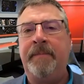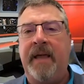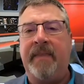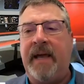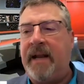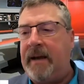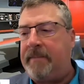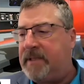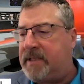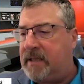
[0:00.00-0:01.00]
And that
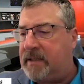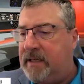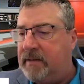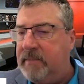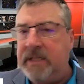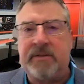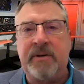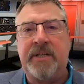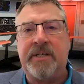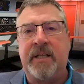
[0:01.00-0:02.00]
happens at the
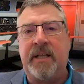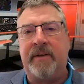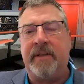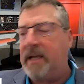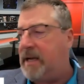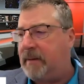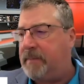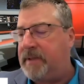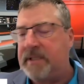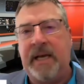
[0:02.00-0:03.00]
administration level. That
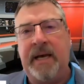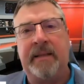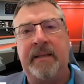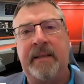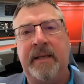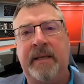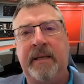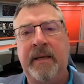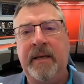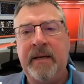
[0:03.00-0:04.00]
happens at the
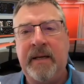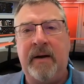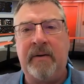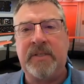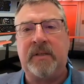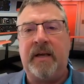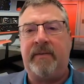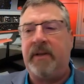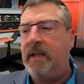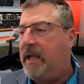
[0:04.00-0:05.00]
council
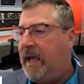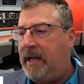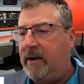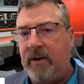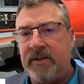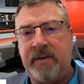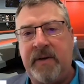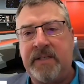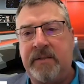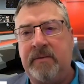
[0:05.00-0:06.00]
level. And it also
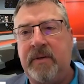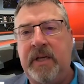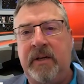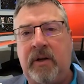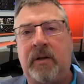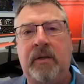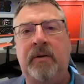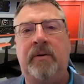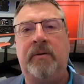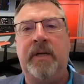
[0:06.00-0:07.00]
has to
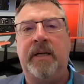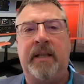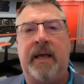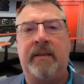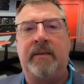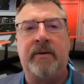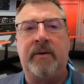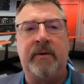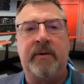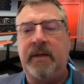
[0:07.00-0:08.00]
include in that
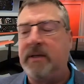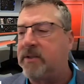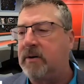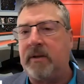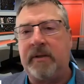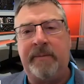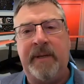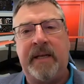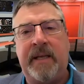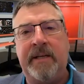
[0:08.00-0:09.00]
third circle of
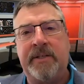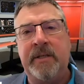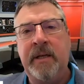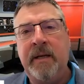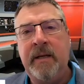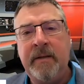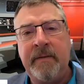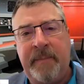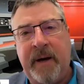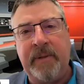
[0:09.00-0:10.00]
communication, the
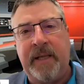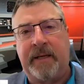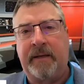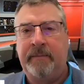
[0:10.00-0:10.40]
public.